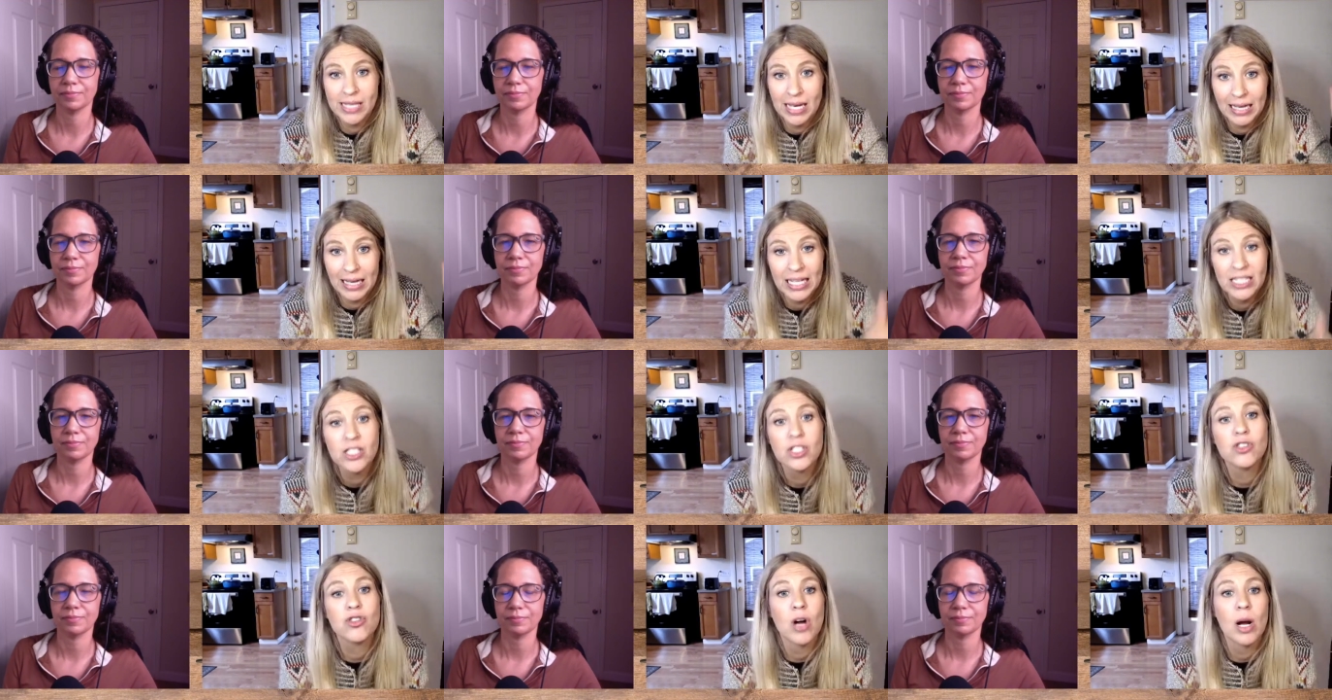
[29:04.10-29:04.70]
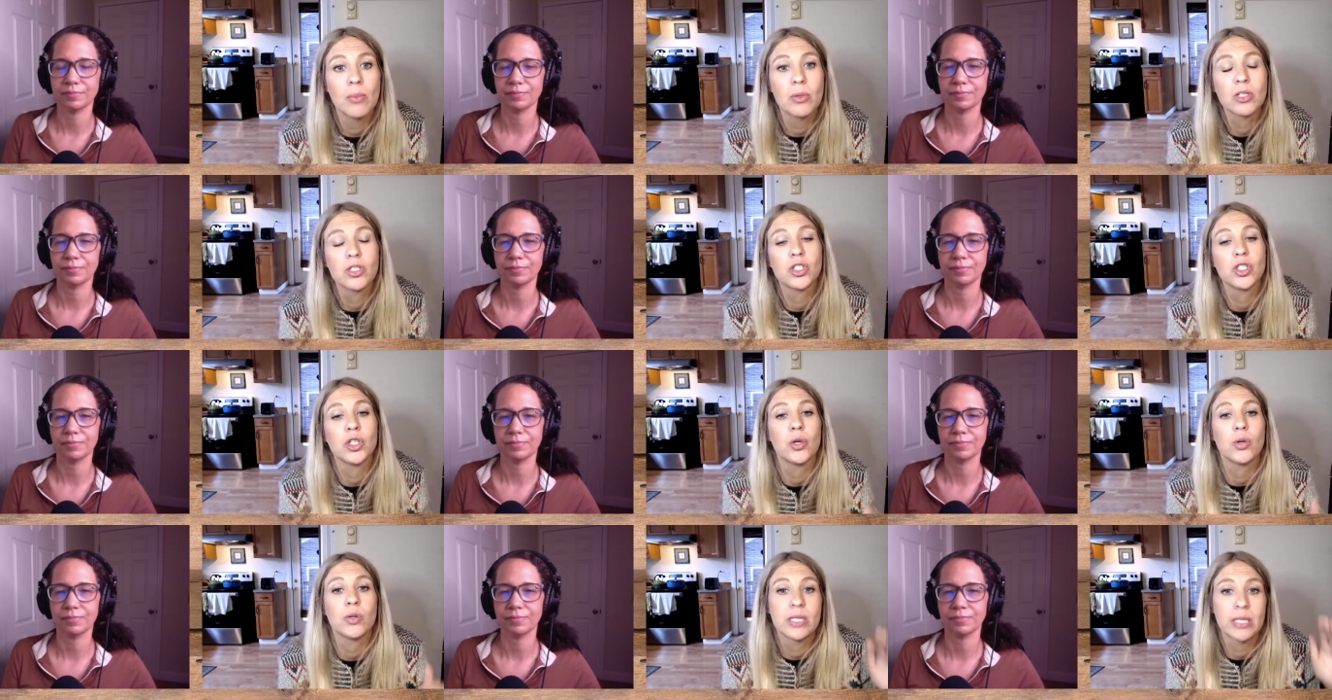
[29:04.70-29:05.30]
Speaker 1: let's
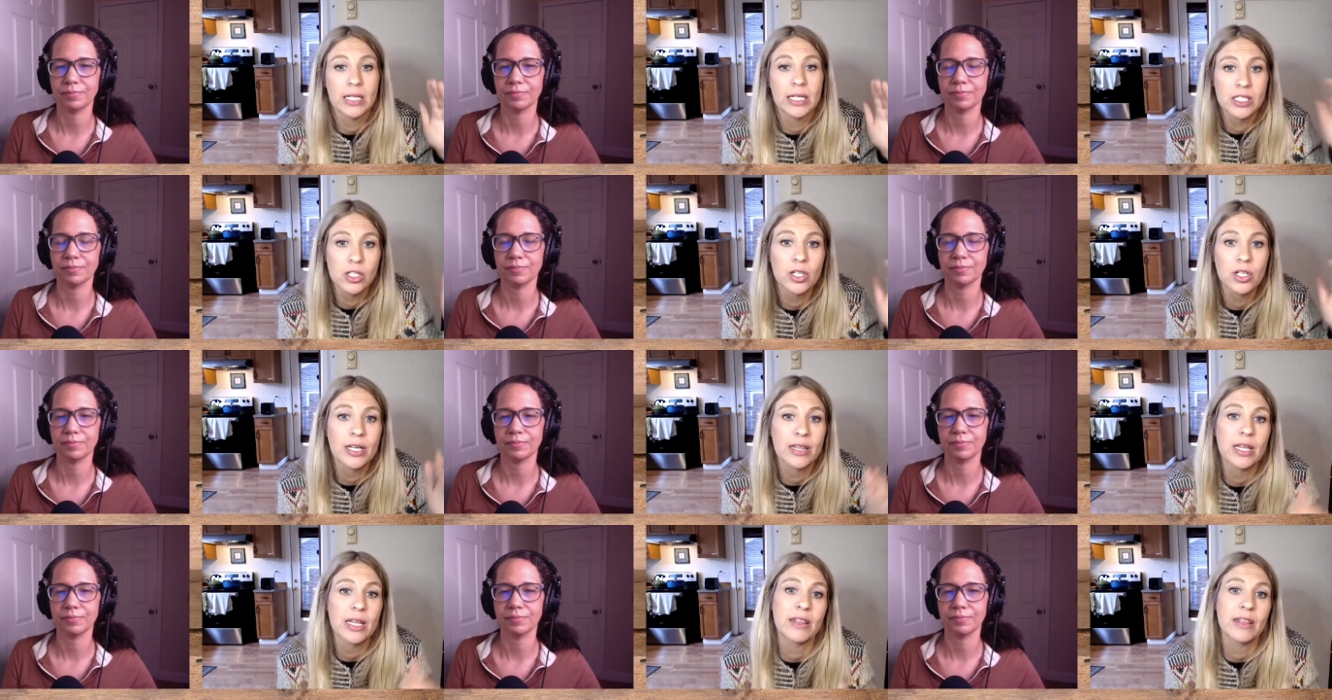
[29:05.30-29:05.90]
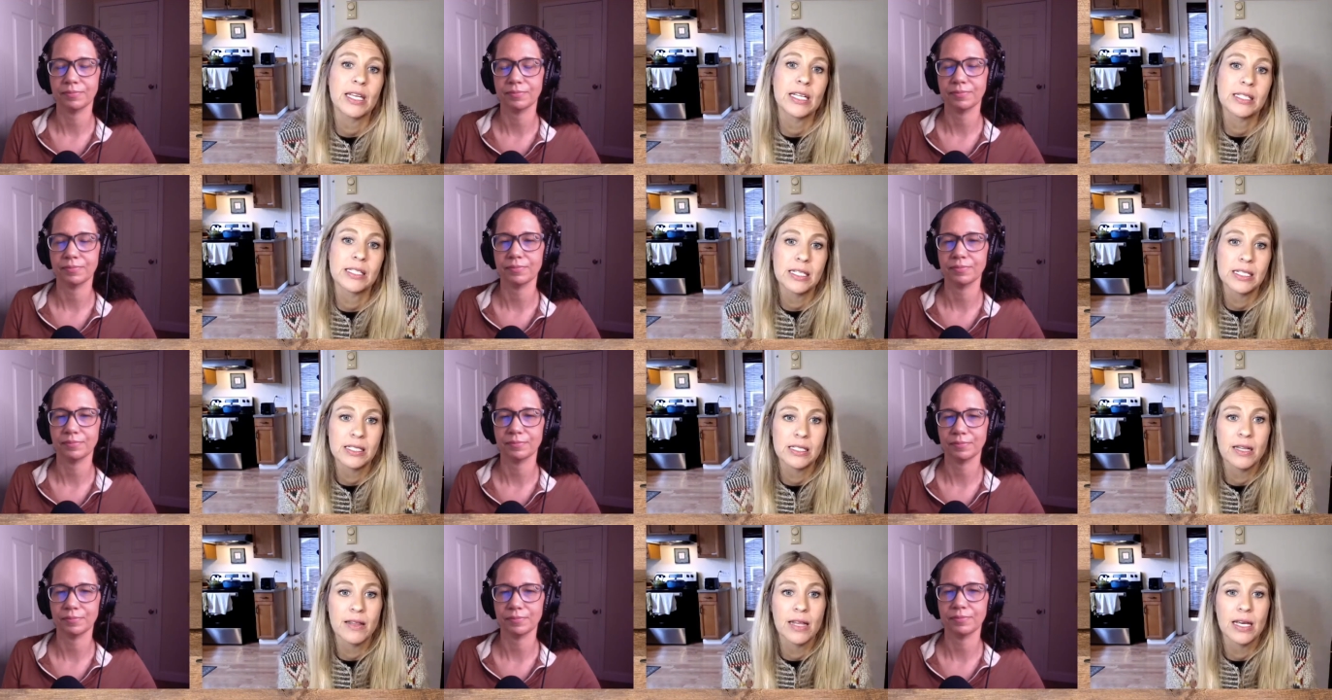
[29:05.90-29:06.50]
troubleshoot. Let's look at this,
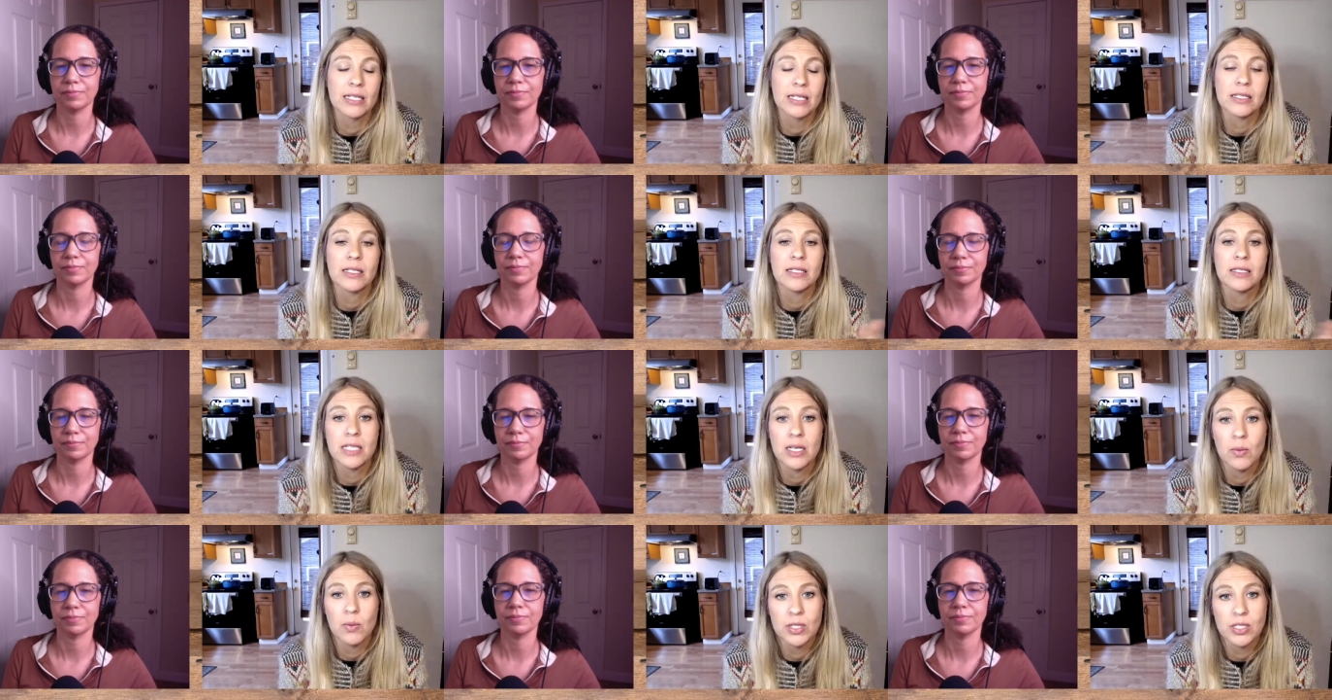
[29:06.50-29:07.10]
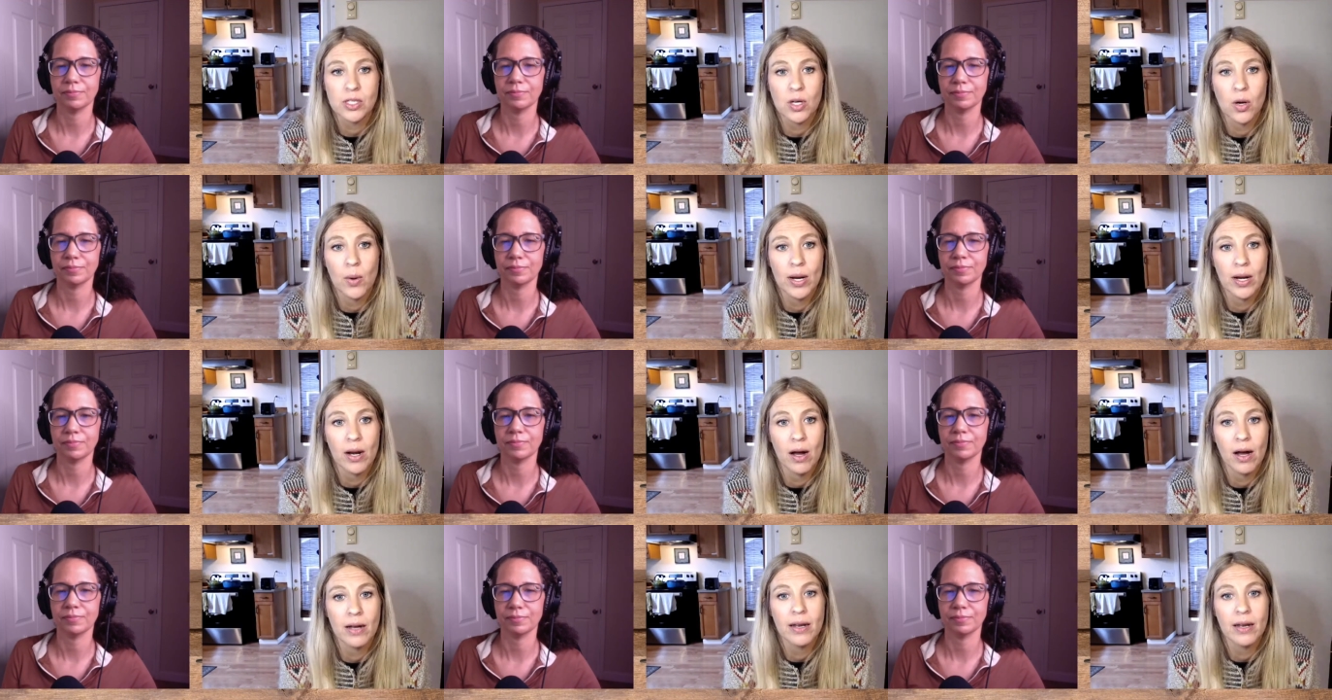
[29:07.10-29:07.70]
this, and this and see what's
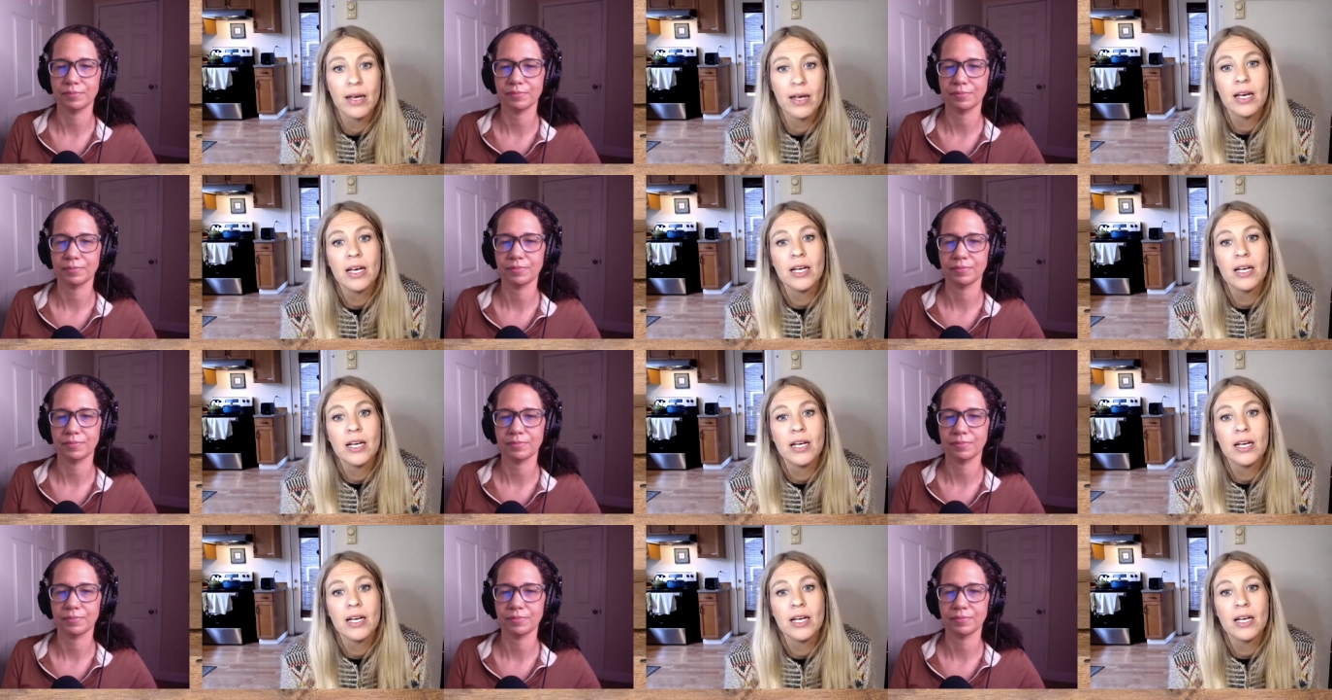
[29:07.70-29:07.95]
going on.